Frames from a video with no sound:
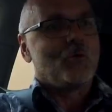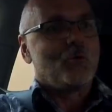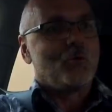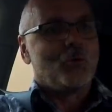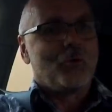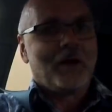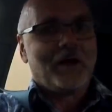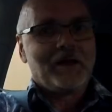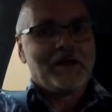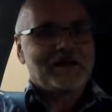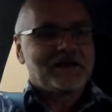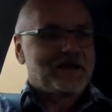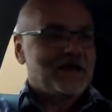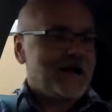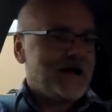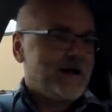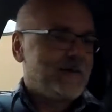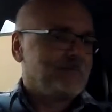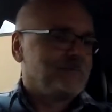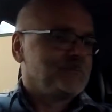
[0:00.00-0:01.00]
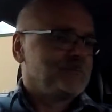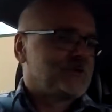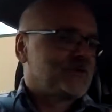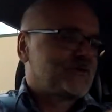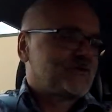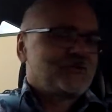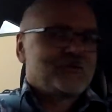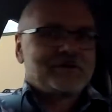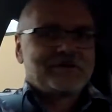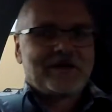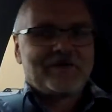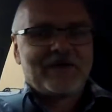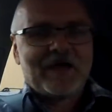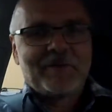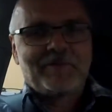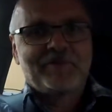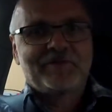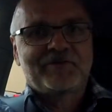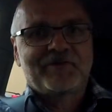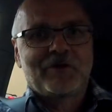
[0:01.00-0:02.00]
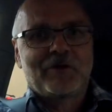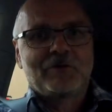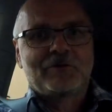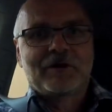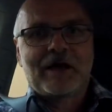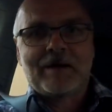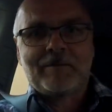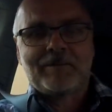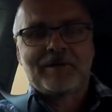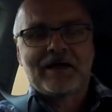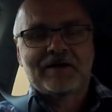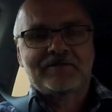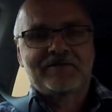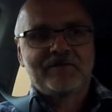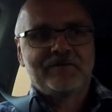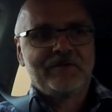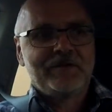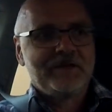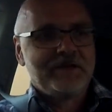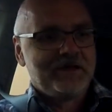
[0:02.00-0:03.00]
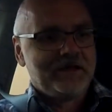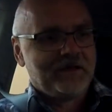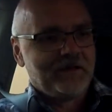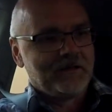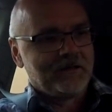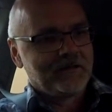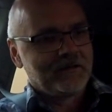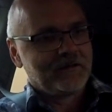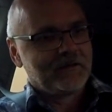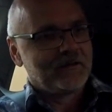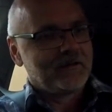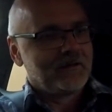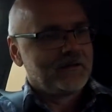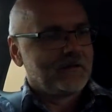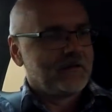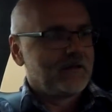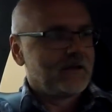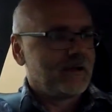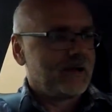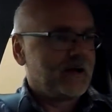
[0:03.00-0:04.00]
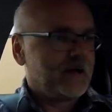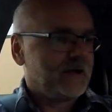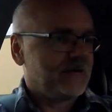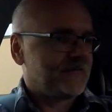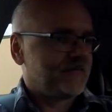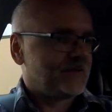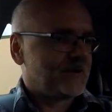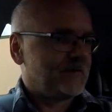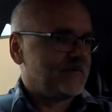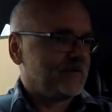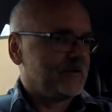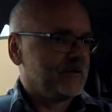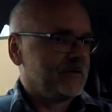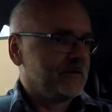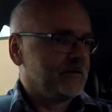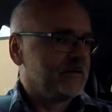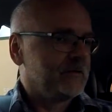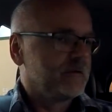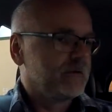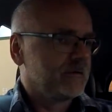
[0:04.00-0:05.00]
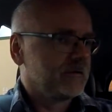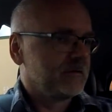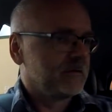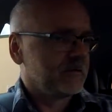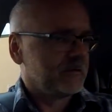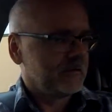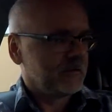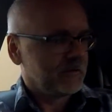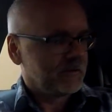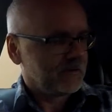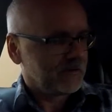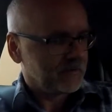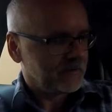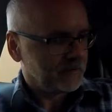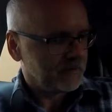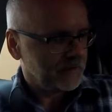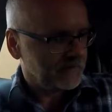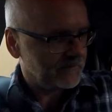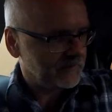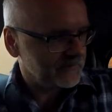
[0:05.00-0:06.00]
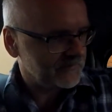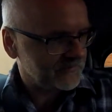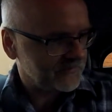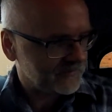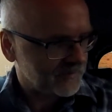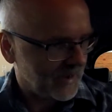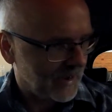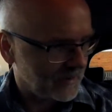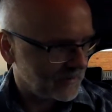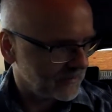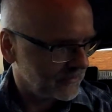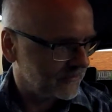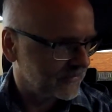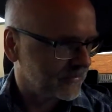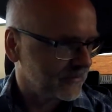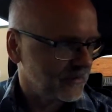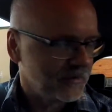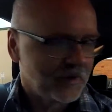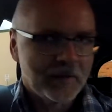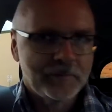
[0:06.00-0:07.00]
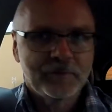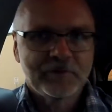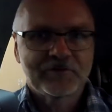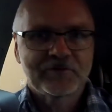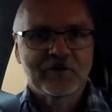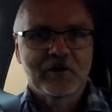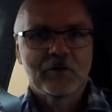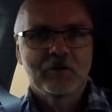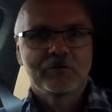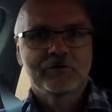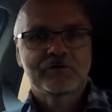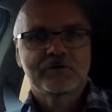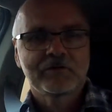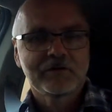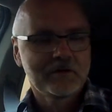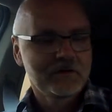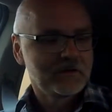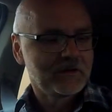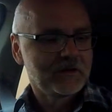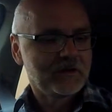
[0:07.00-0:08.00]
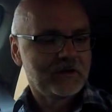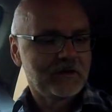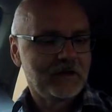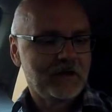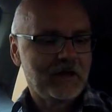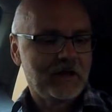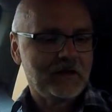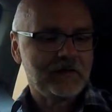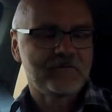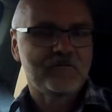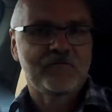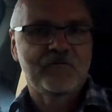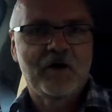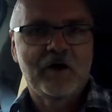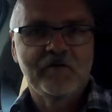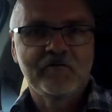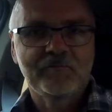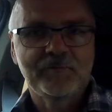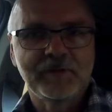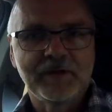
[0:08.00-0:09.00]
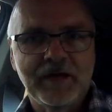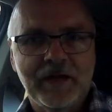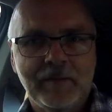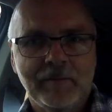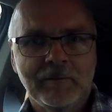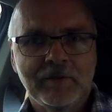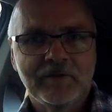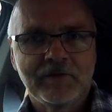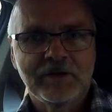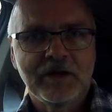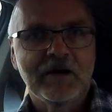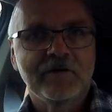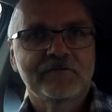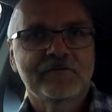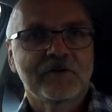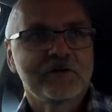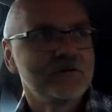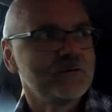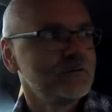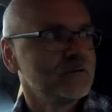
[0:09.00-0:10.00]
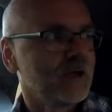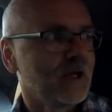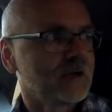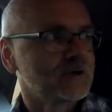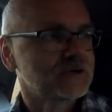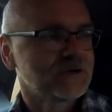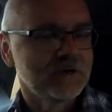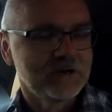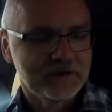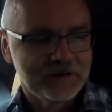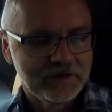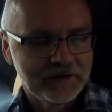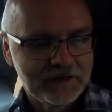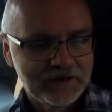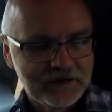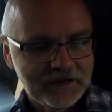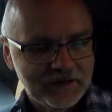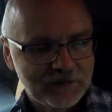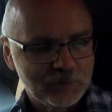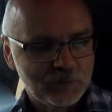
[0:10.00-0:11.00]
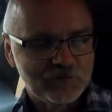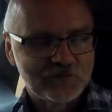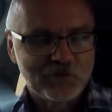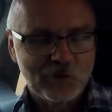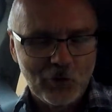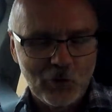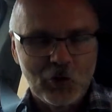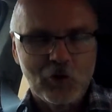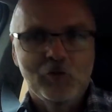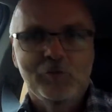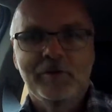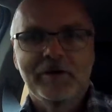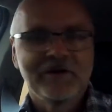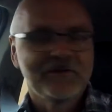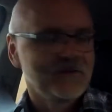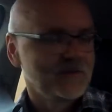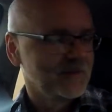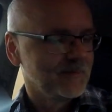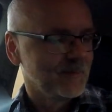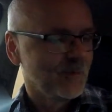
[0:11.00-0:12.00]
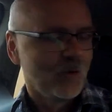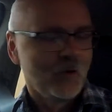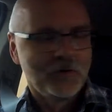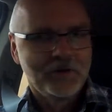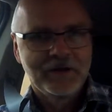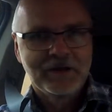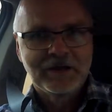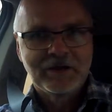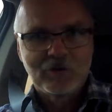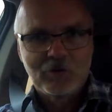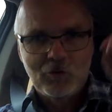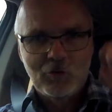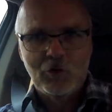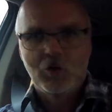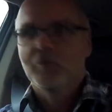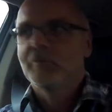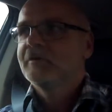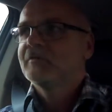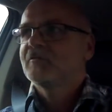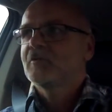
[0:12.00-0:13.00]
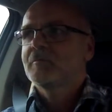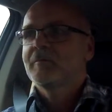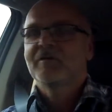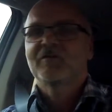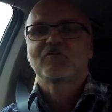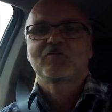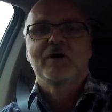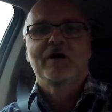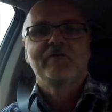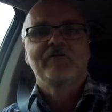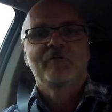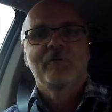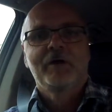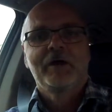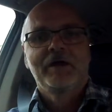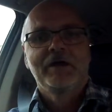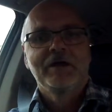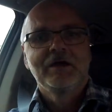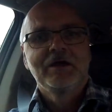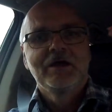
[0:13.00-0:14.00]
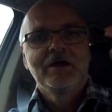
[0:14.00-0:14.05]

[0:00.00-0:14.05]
Welcome to another episode Unplugged TV. I've never started an episode at 5 p.m. in the afternoon. Actually, it was always in the morning, always on my driveway,